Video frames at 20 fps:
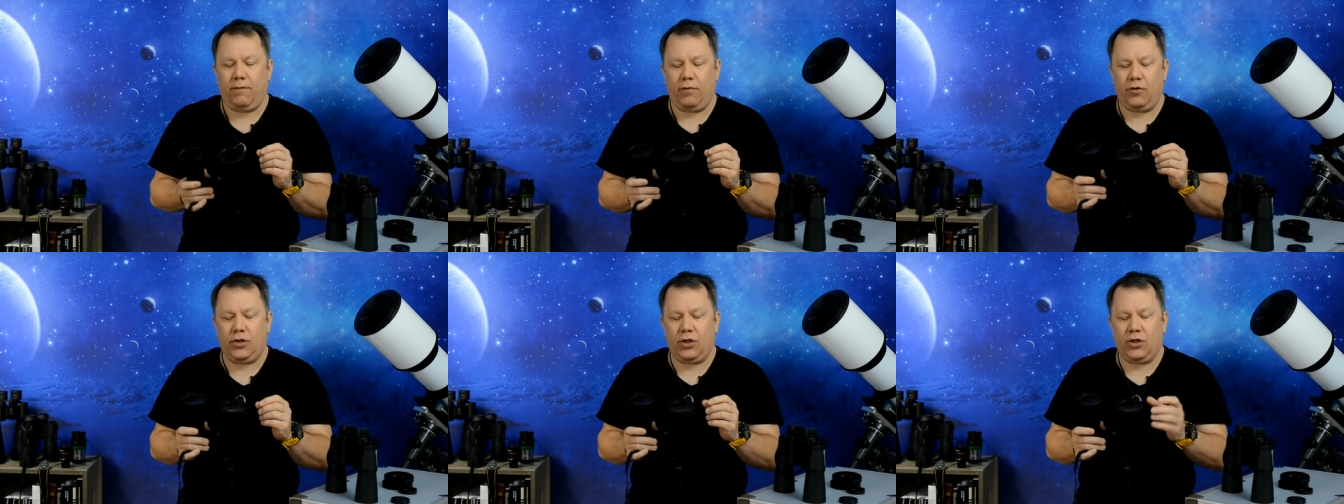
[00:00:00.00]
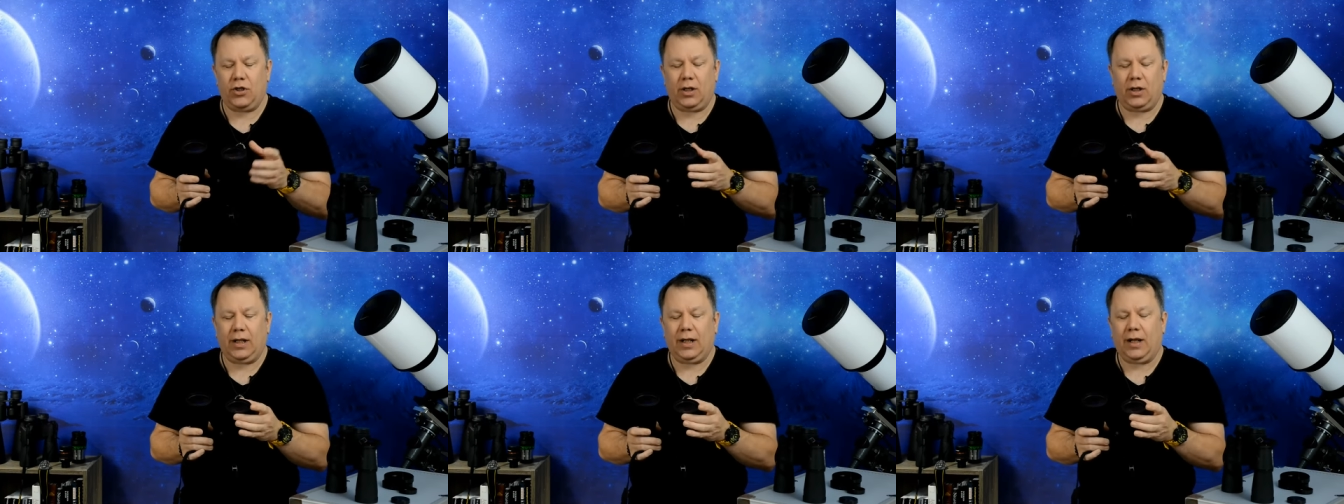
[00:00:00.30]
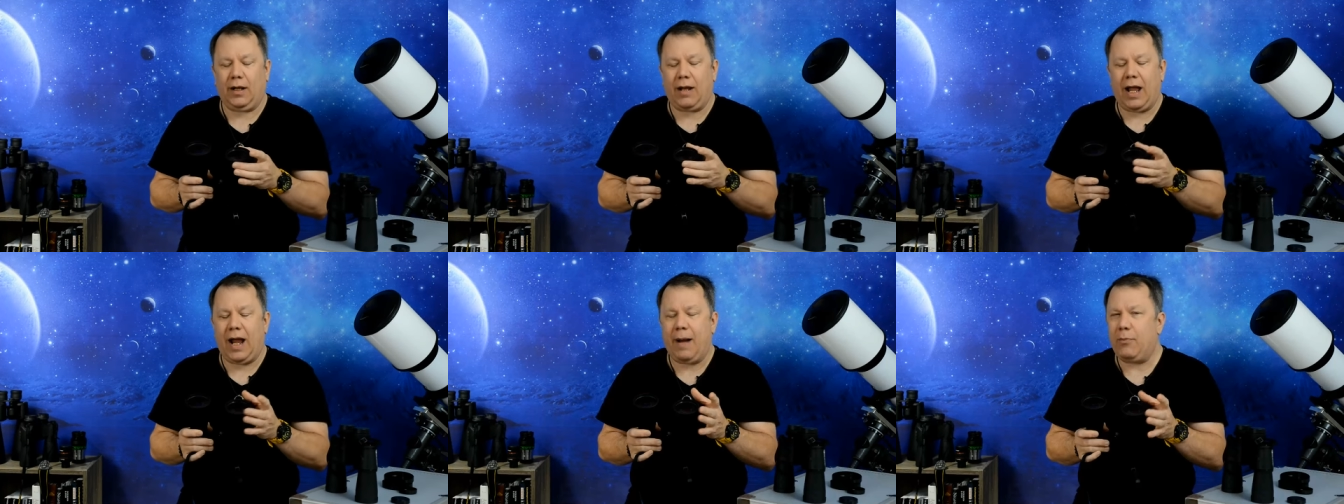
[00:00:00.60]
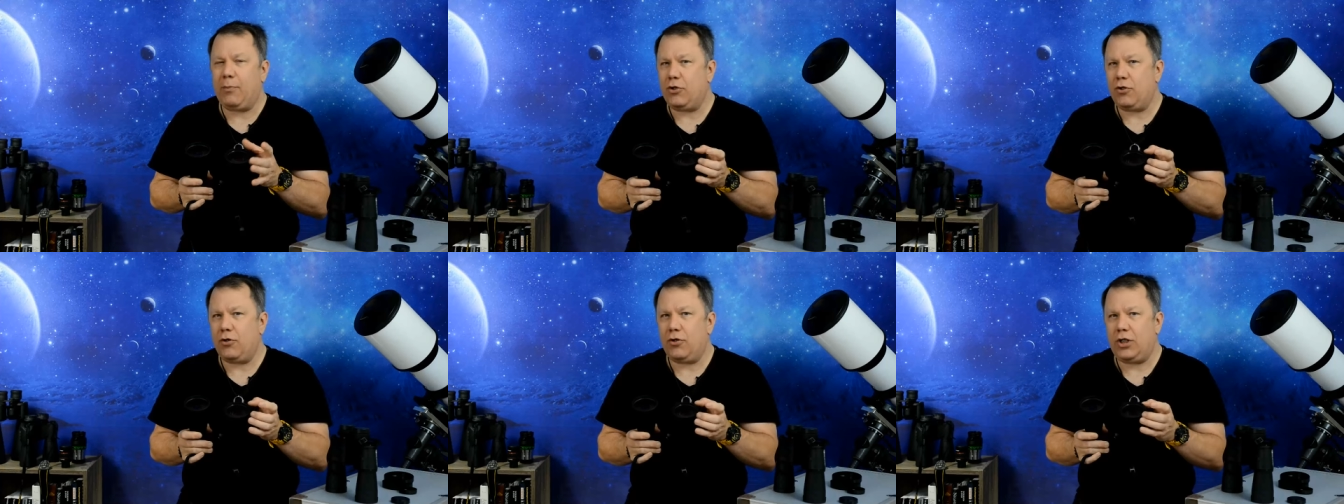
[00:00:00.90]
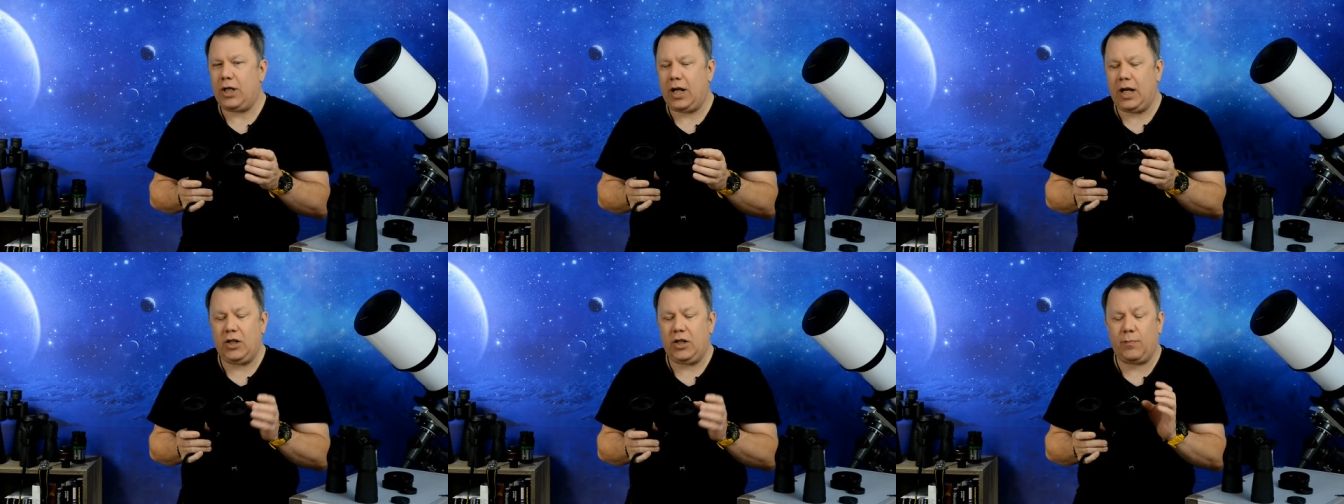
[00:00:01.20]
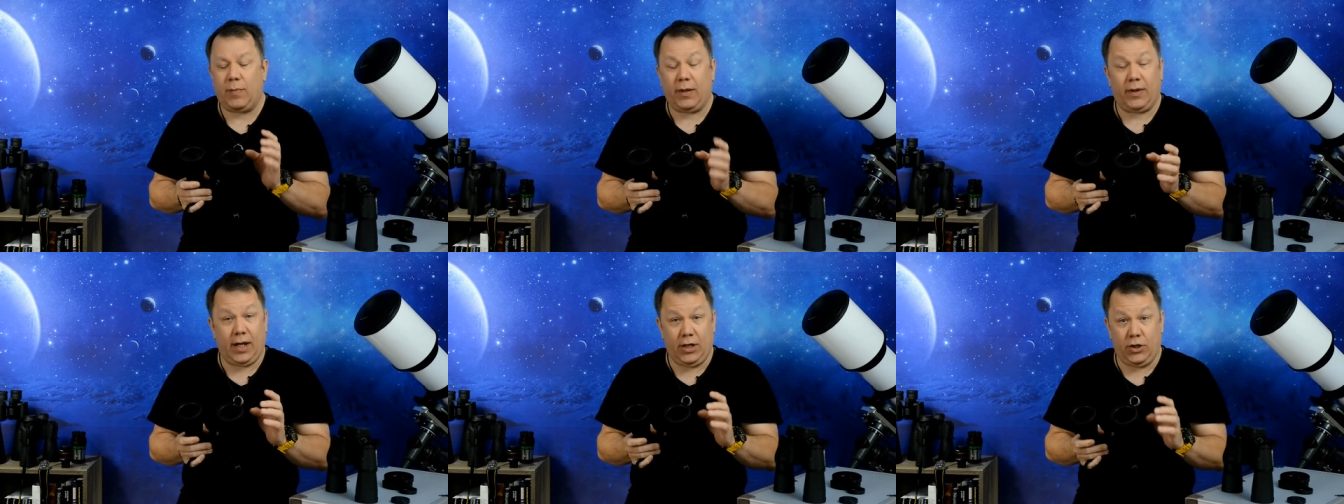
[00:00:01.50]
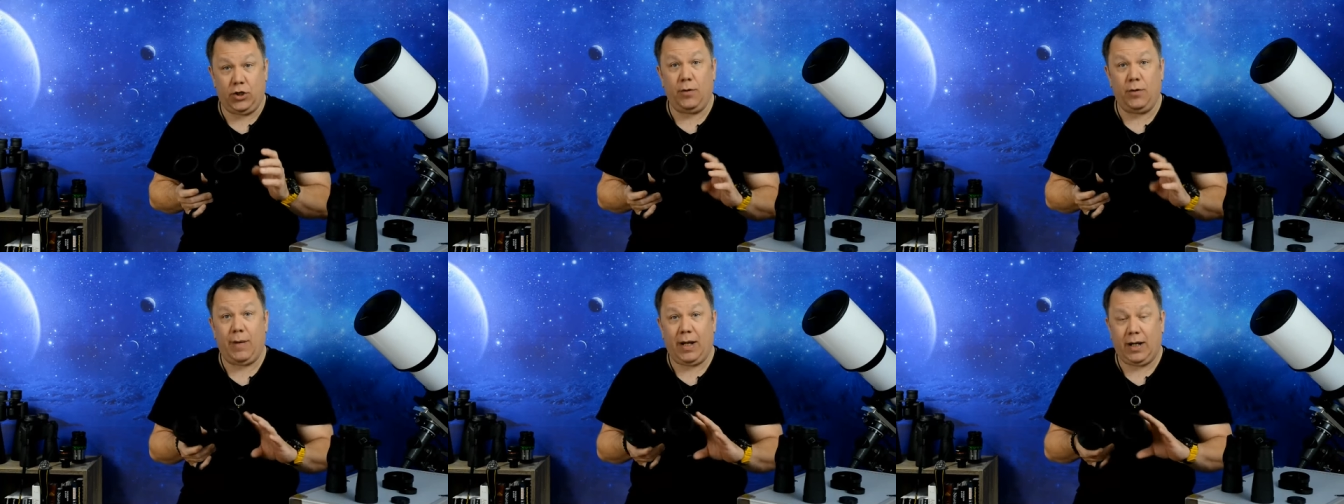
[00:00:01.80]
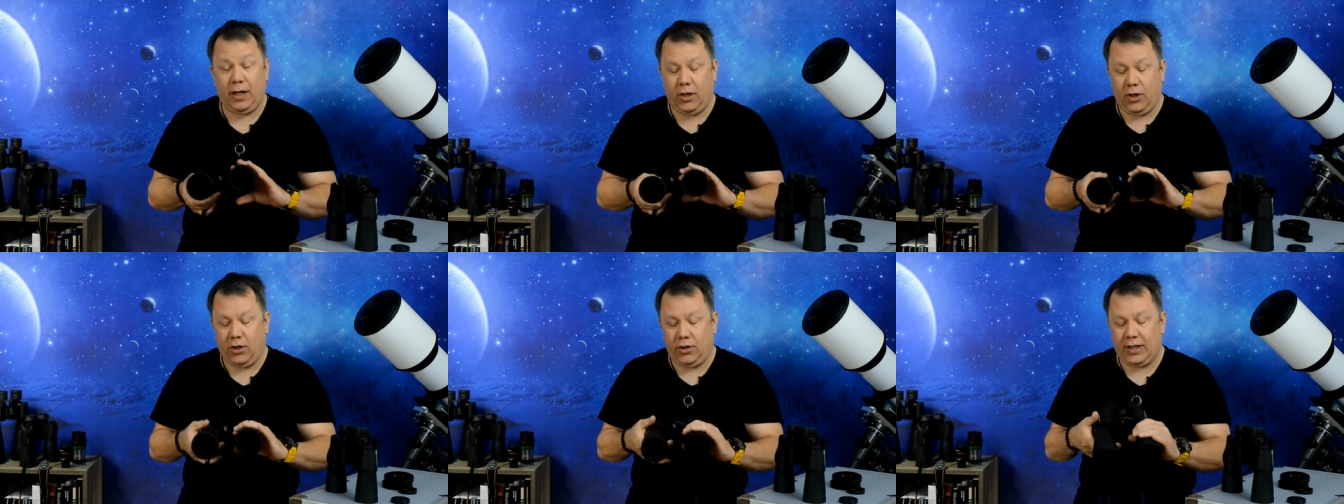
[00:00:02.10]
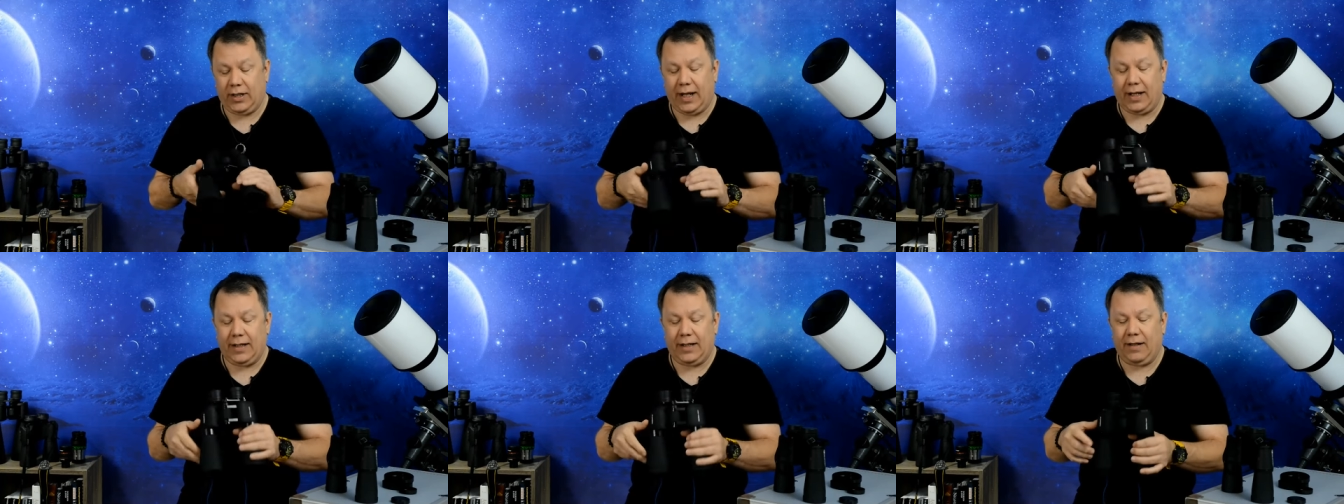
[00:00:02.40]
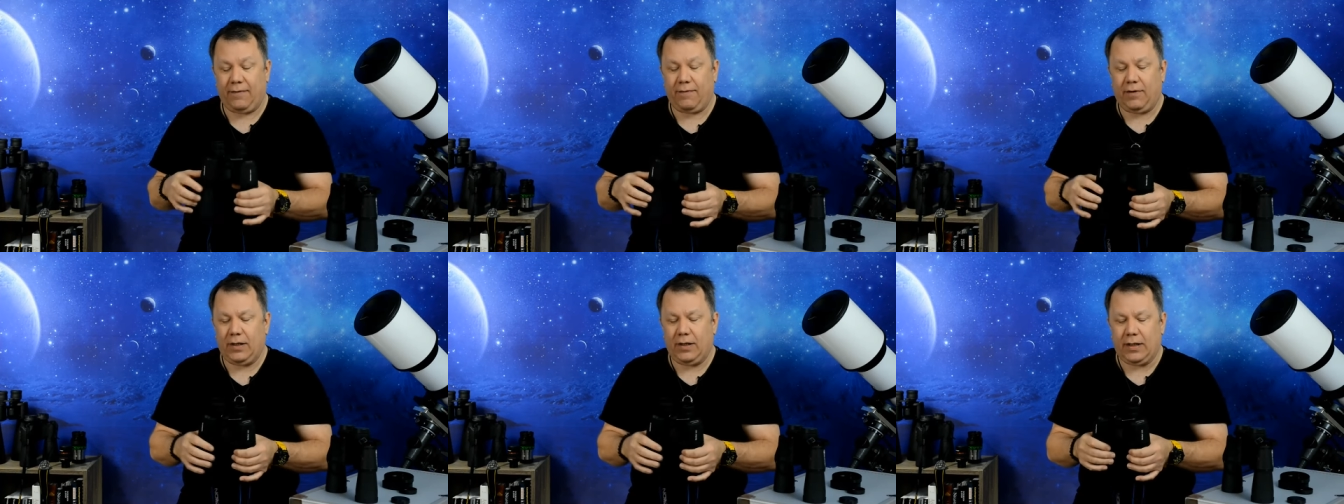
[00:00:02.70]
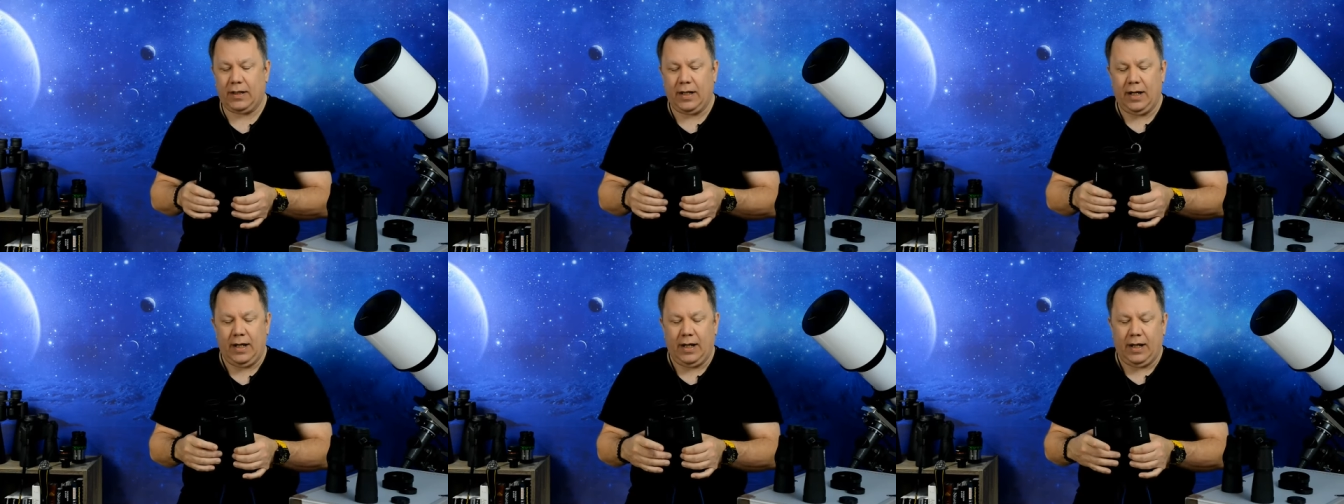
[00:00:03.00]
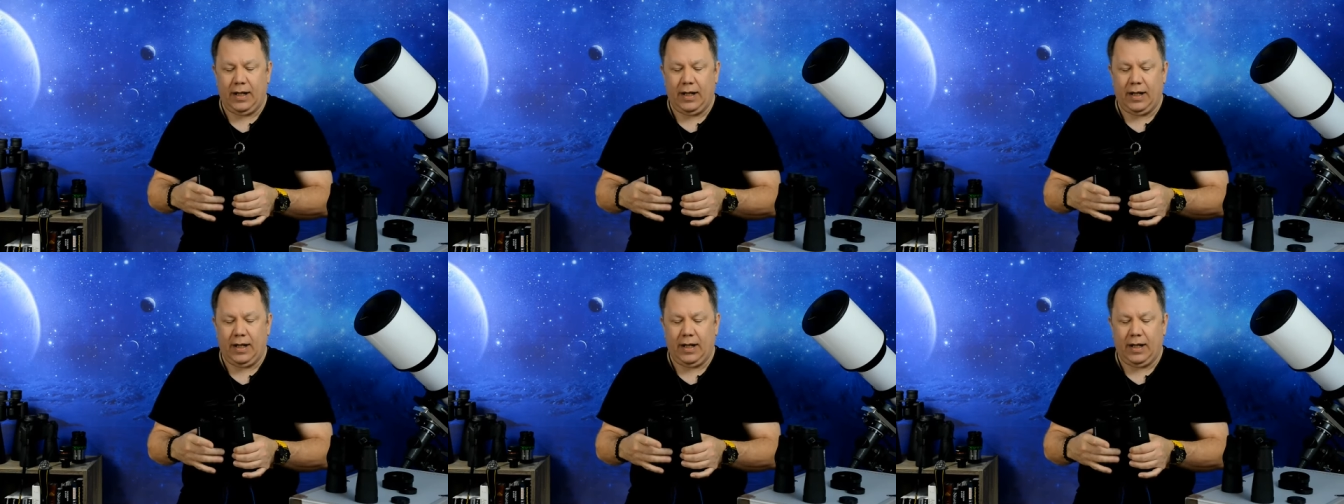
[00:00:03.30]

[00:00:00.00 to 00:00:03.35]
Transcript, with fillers: for such a little aperture change, but they do make a good size difference.